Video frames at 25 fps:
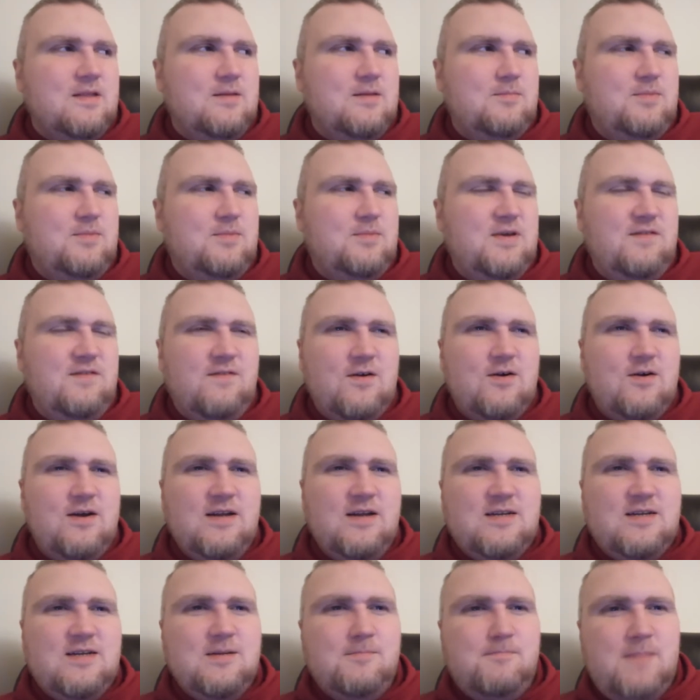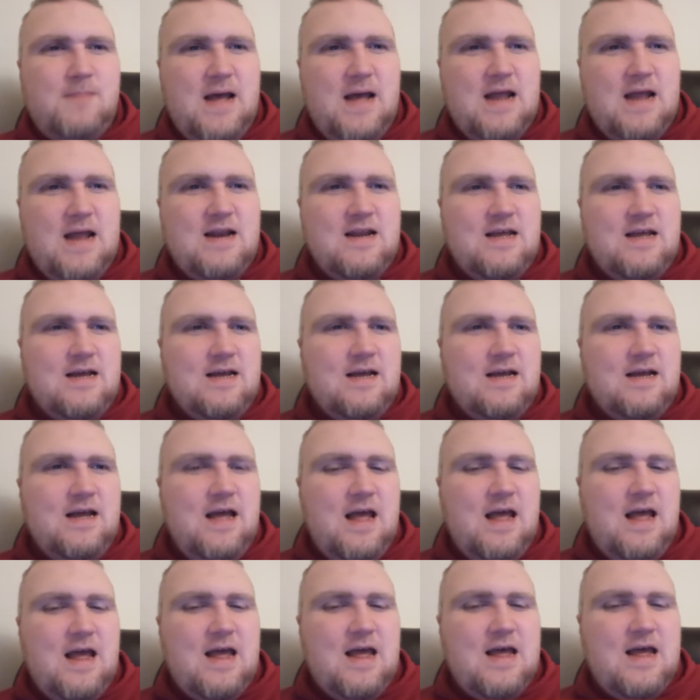be very demanding.
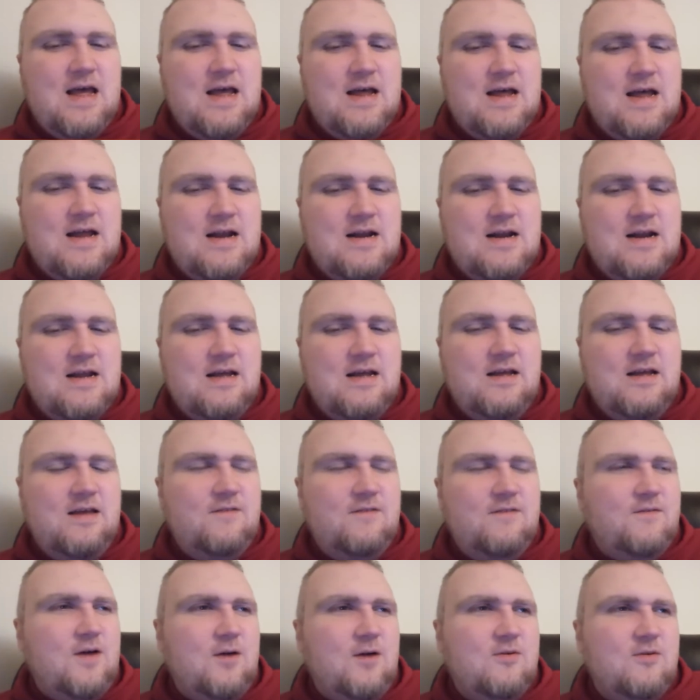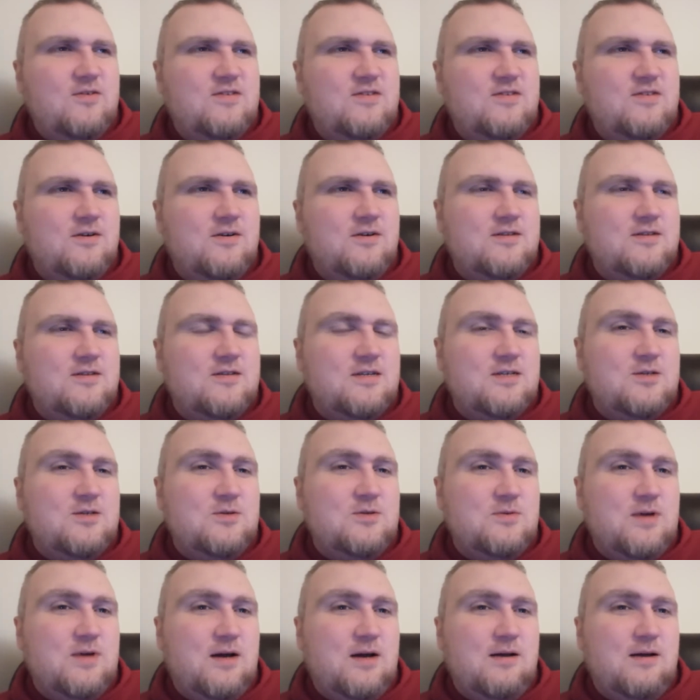And if I were Sarah, it's like,
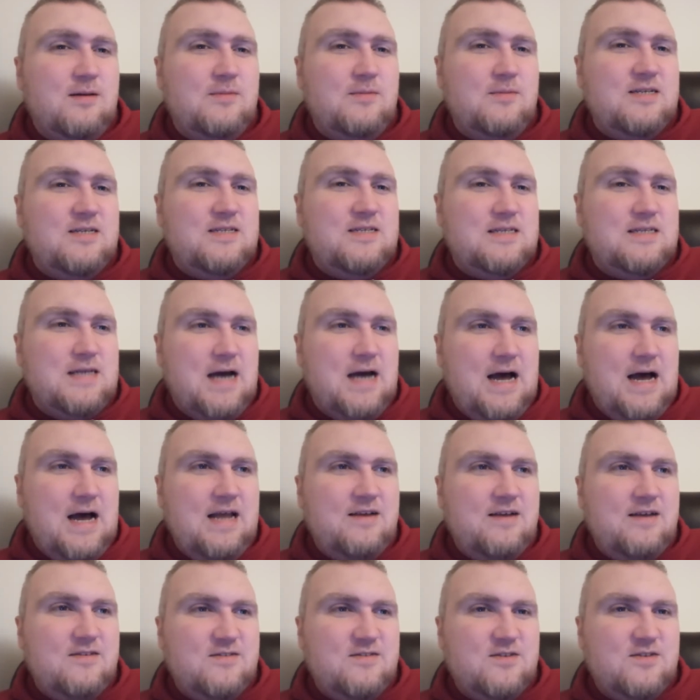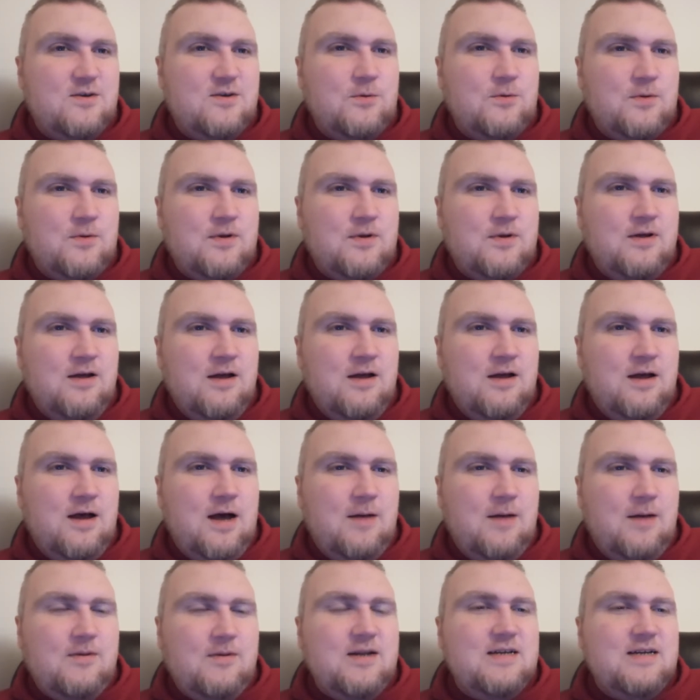dude, I'm going to be dying soon.
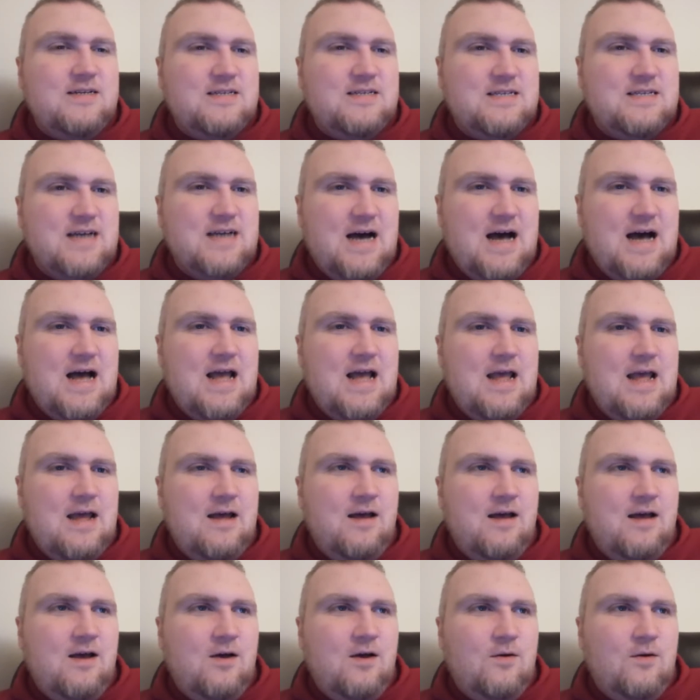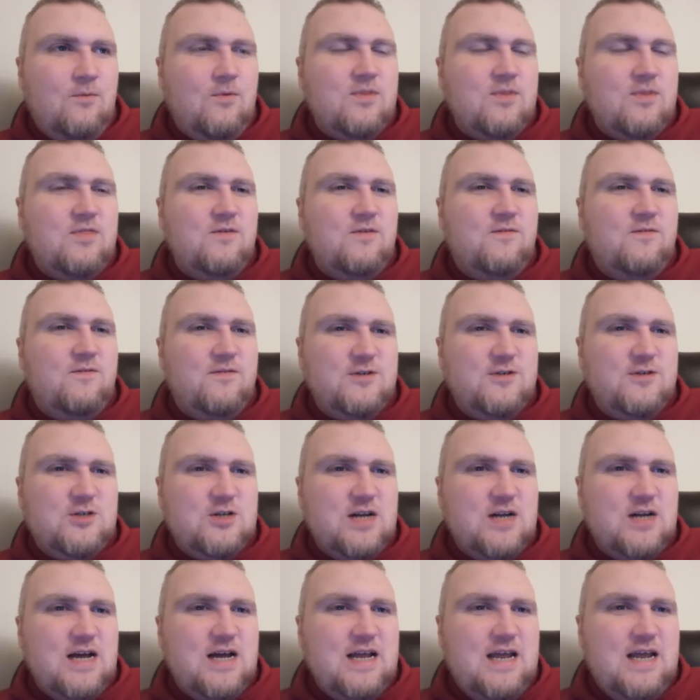I'm going to die. What the f-
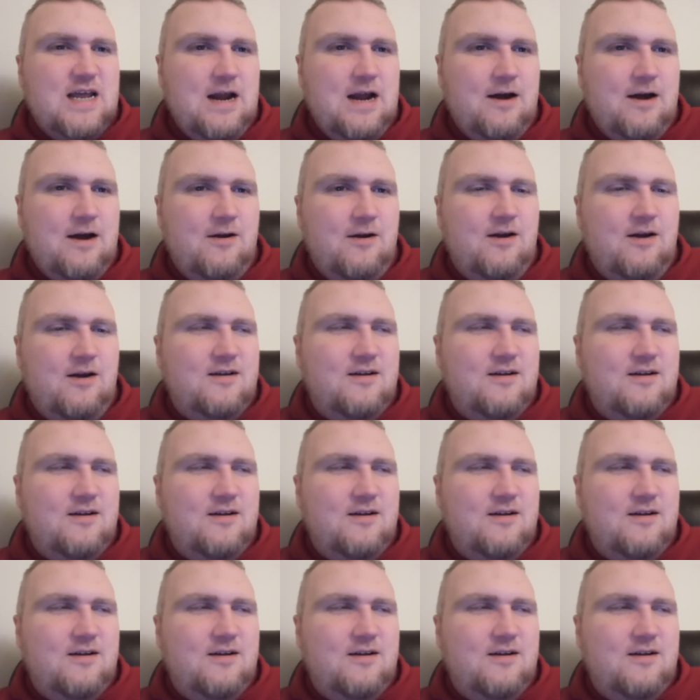should I care?